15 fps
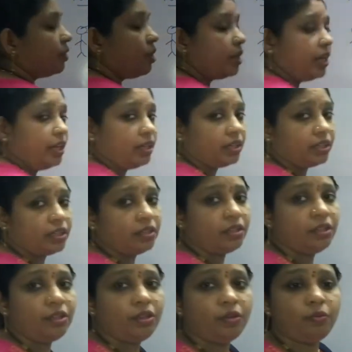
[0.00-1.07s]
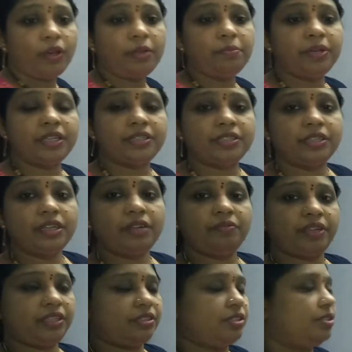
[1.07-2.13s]
Okay, one person and
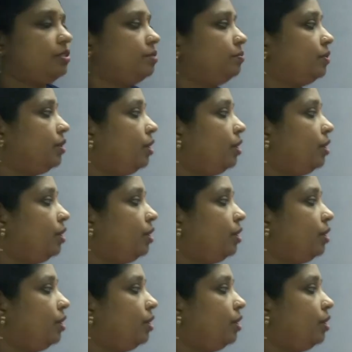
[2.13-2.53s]
one system.